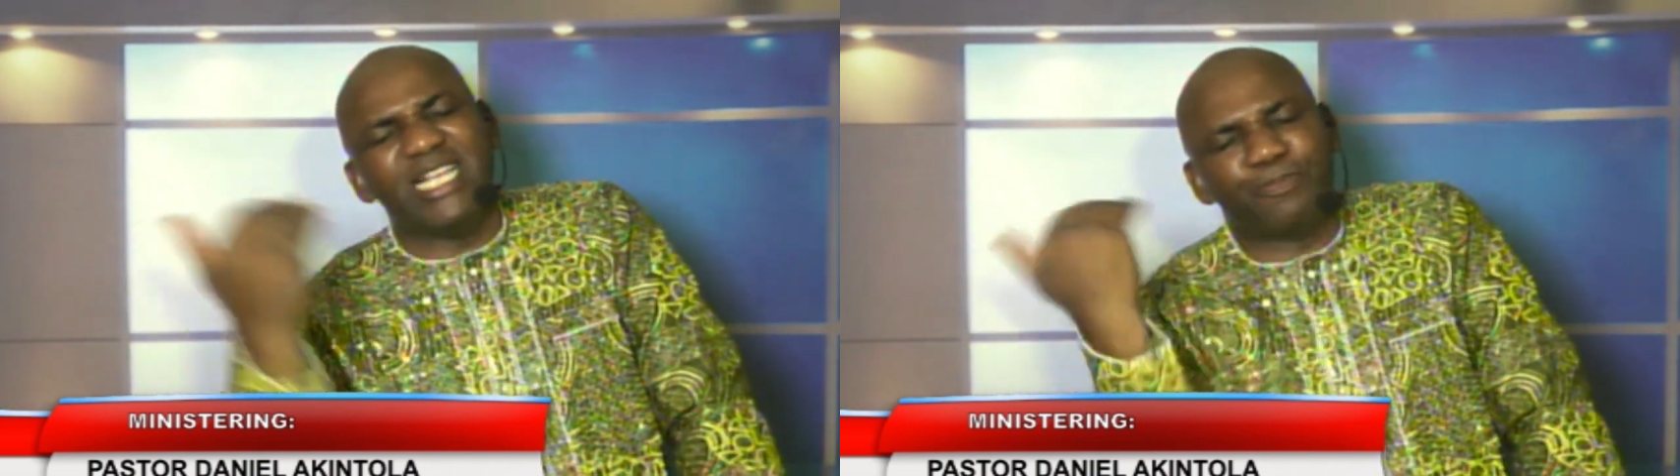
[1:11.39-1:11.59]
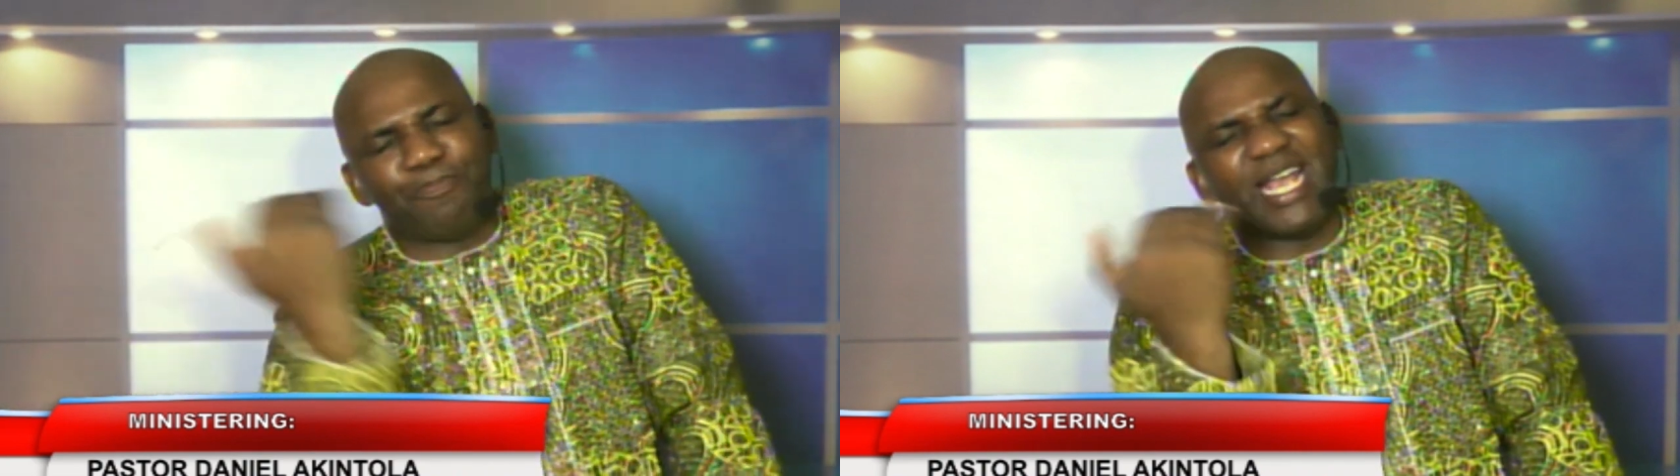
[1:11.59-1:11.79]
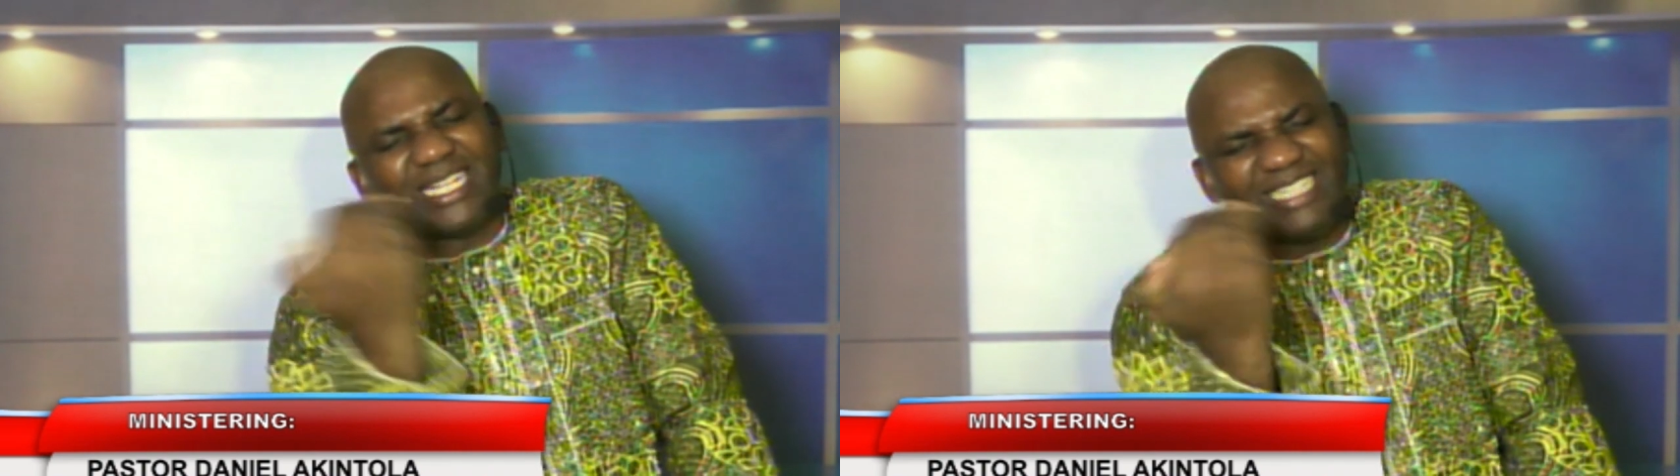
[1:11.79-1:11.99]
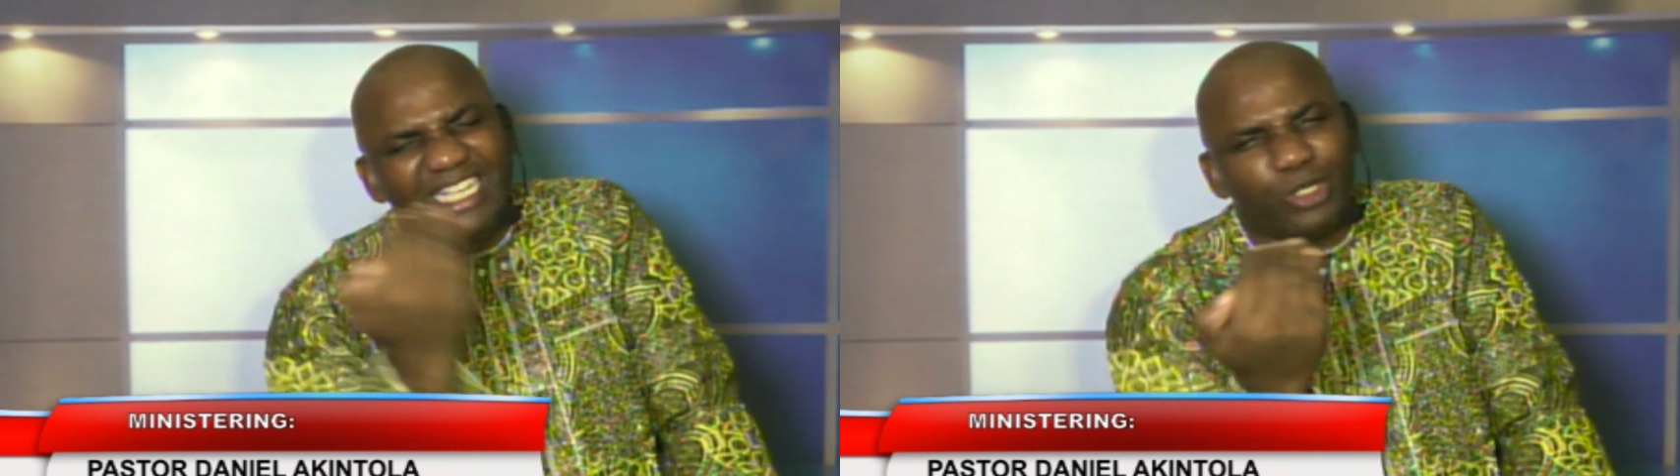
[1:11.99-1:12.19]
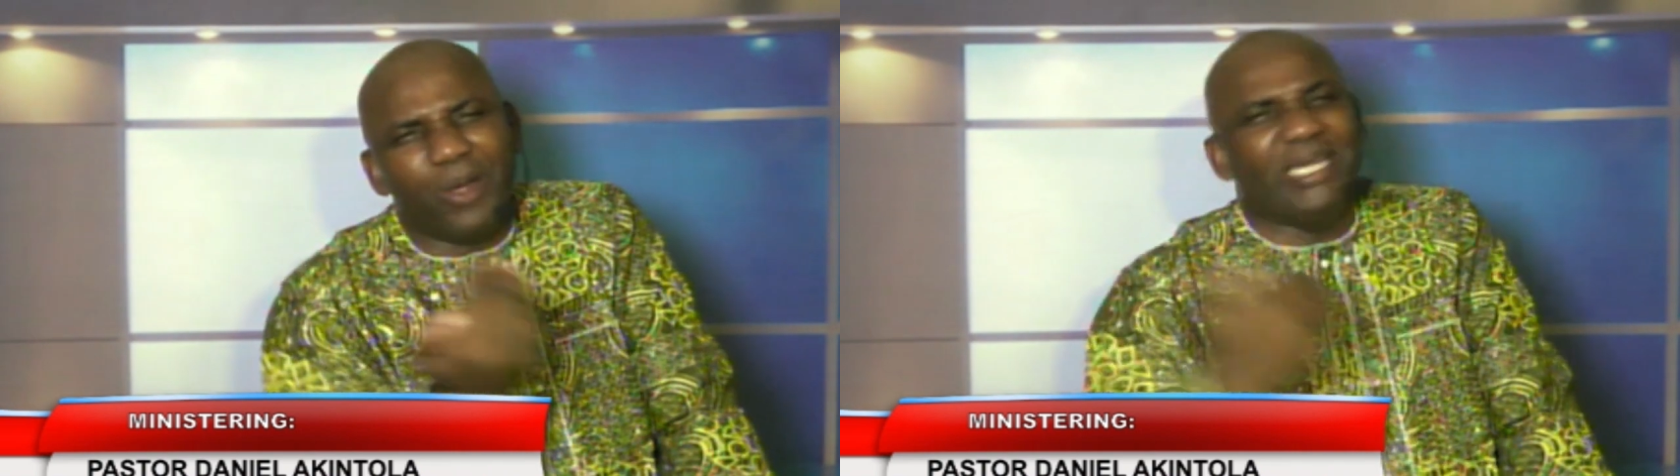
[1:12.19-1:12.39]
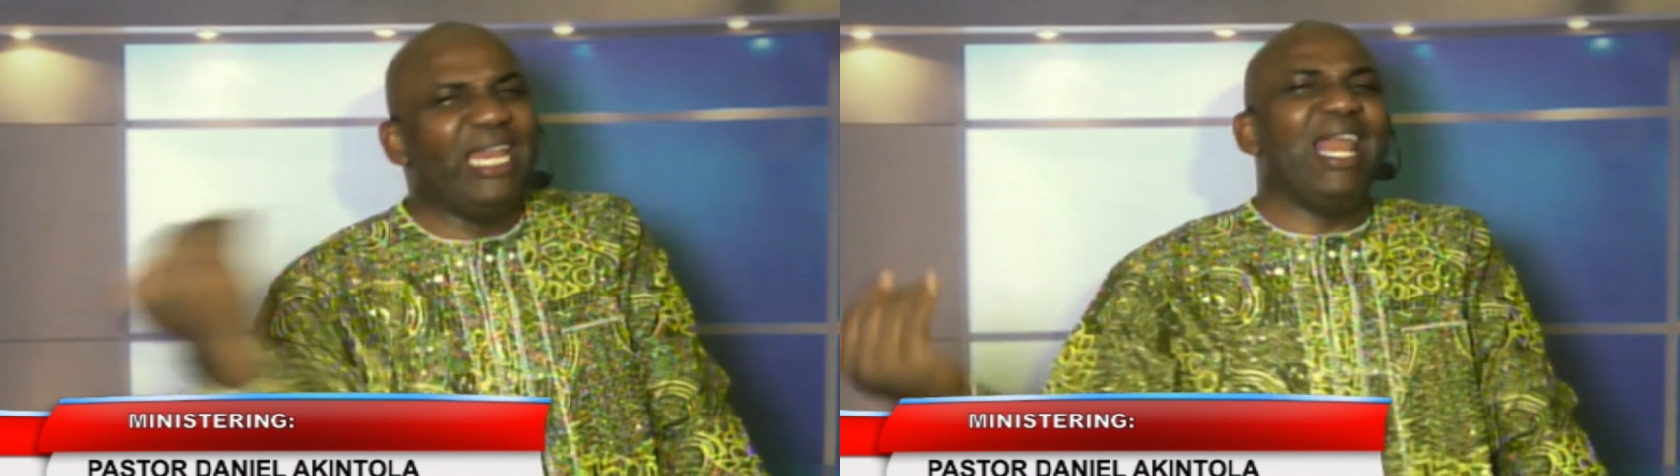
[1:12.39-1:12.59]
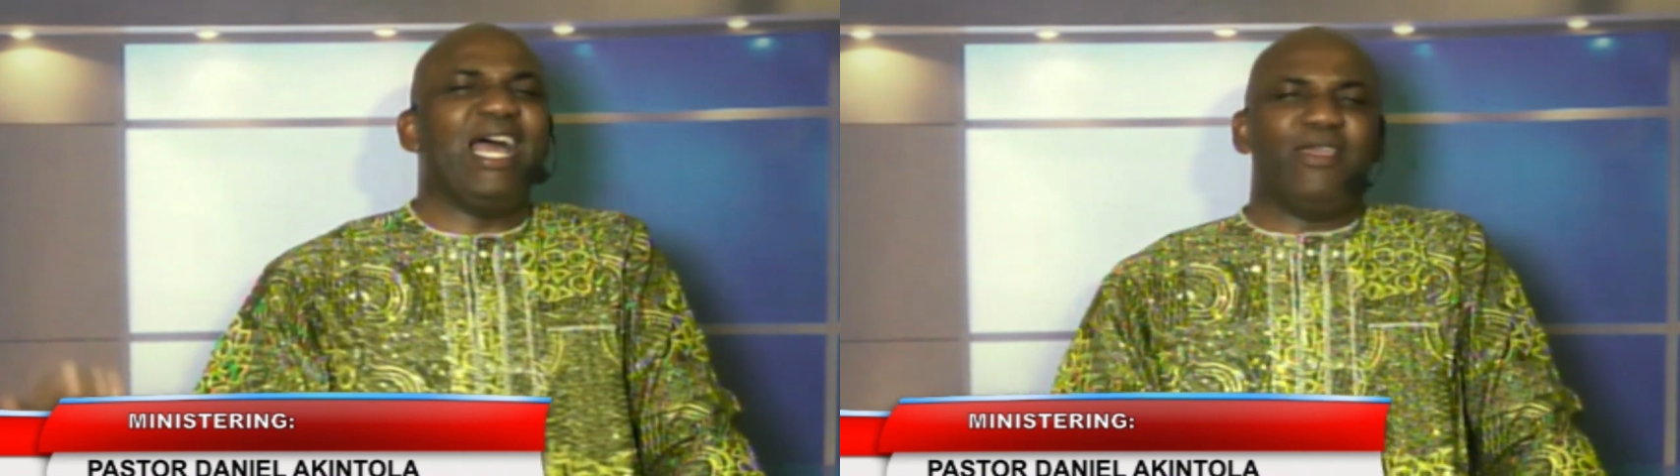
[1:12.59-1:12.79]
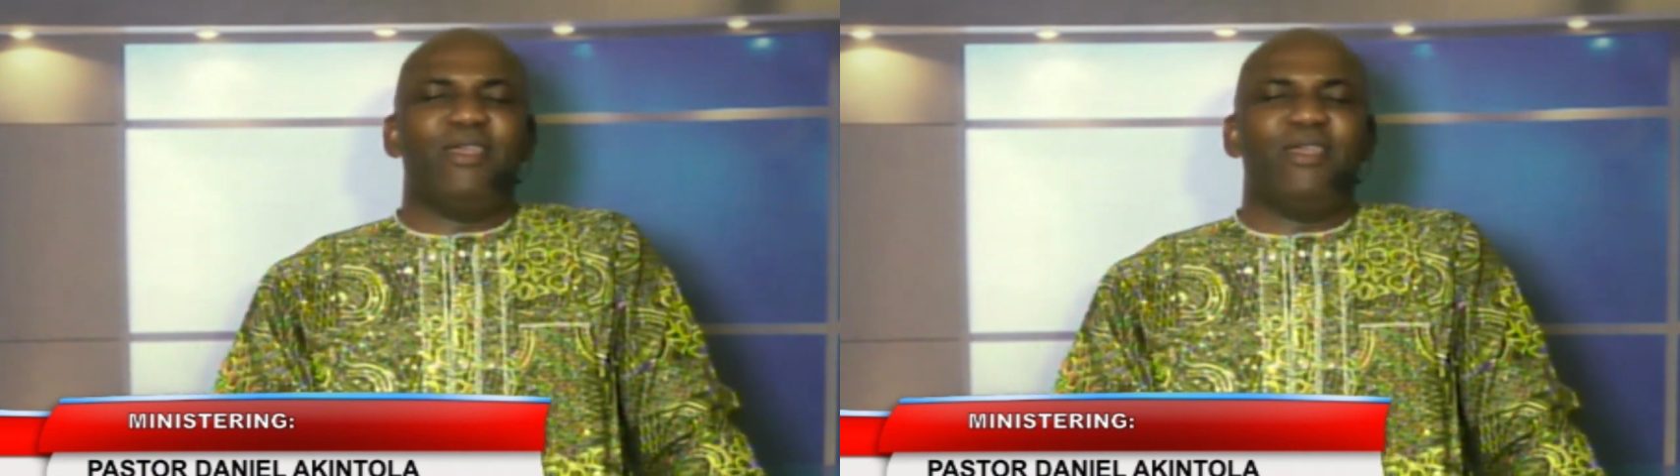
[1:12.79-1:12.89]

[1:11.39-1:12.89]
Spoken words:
spectator in the life,